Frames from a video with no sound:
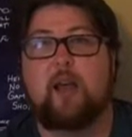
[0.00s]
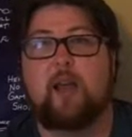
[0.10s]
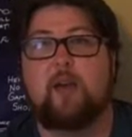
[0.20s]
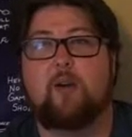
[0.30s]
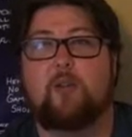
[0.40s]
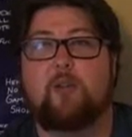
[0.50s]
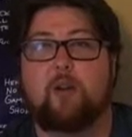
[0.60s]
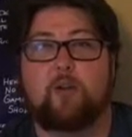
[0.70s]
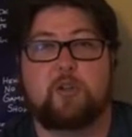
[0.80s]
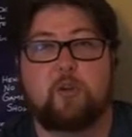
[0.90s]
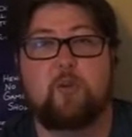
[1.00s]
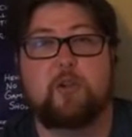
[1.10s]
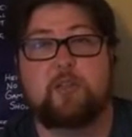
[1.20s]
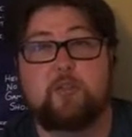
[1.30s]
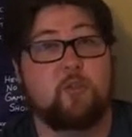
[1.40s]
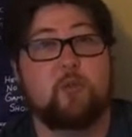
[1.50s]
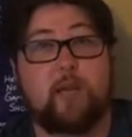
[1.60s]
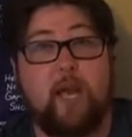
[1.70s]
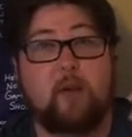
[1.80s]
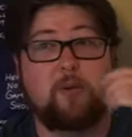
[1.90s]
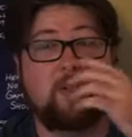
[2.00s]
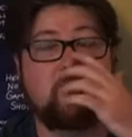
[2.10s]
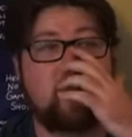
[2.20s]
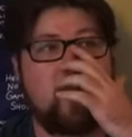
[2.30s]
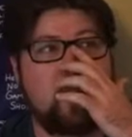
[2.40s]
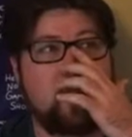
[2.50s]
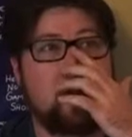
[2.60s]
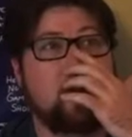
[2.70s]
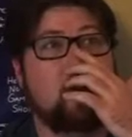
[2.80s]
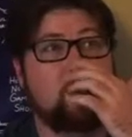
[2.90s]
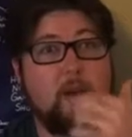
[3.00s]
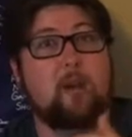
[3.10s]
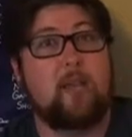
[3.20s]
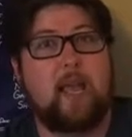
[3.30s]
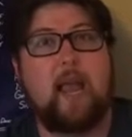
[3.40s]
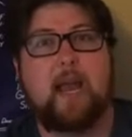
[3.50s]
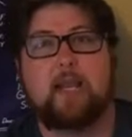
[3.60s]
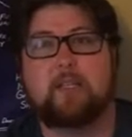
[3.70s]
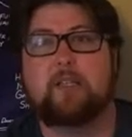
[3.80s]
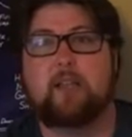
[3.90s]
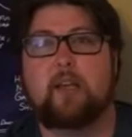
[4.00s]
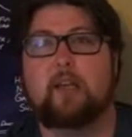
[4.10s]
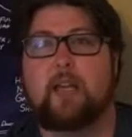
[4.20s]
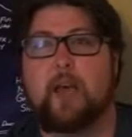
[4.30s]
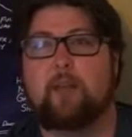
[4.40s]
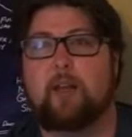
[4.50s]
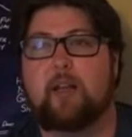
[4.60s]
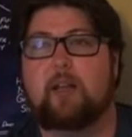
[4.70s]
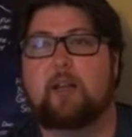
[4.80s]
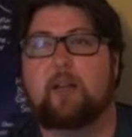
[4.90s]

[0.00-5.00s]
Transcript: I know that there are stories, true accounts of like really heinous things happening